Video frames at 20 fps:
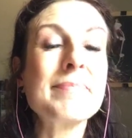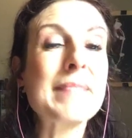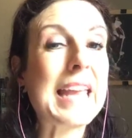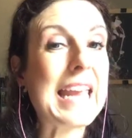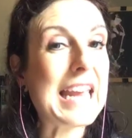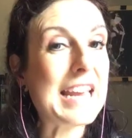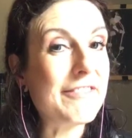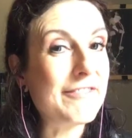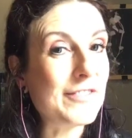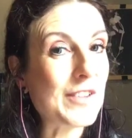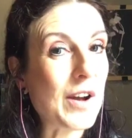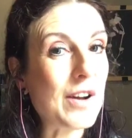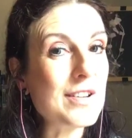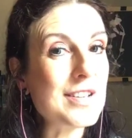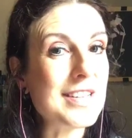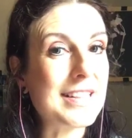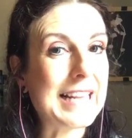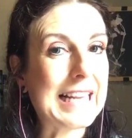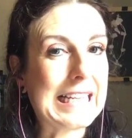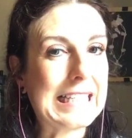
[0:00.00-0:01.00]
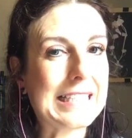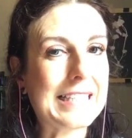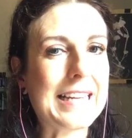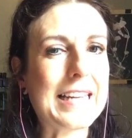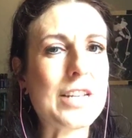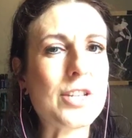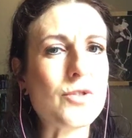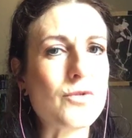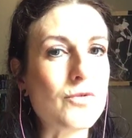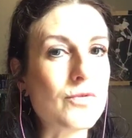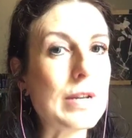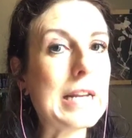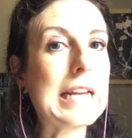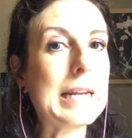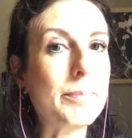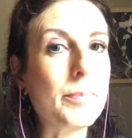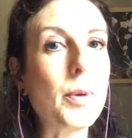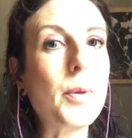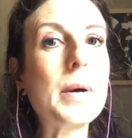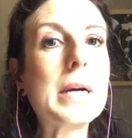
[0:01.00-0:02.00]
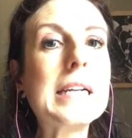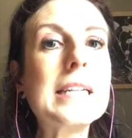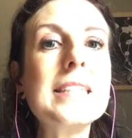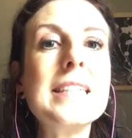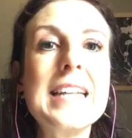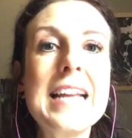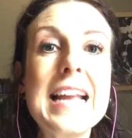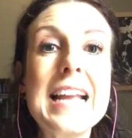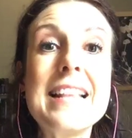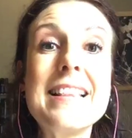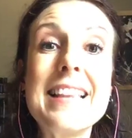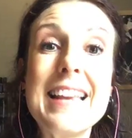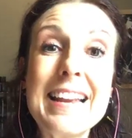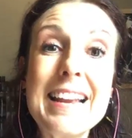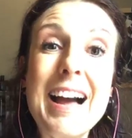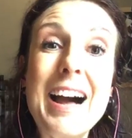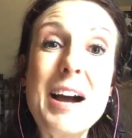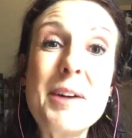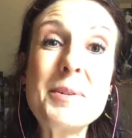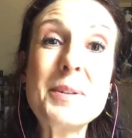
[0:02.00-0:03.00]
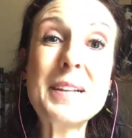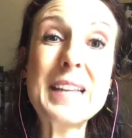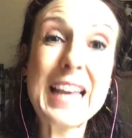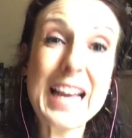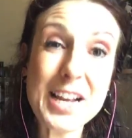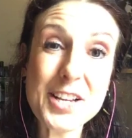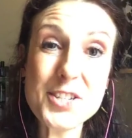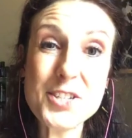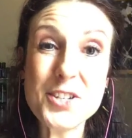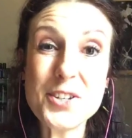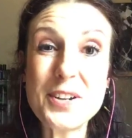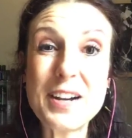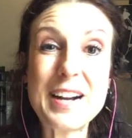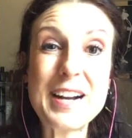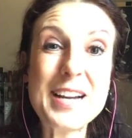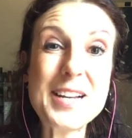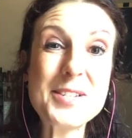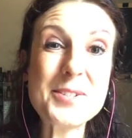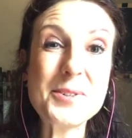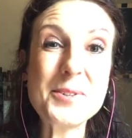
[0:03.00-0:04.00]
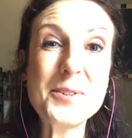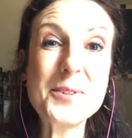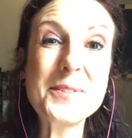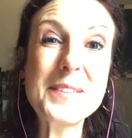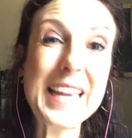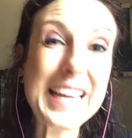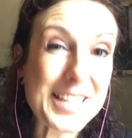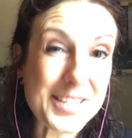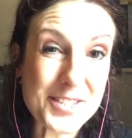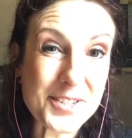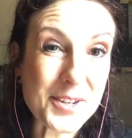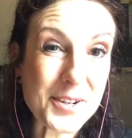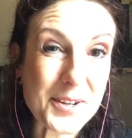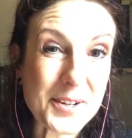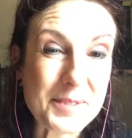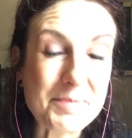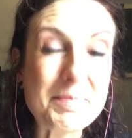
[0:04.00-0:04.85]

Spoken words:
If not, and the internet is really poor, then I will catch you guys all next year.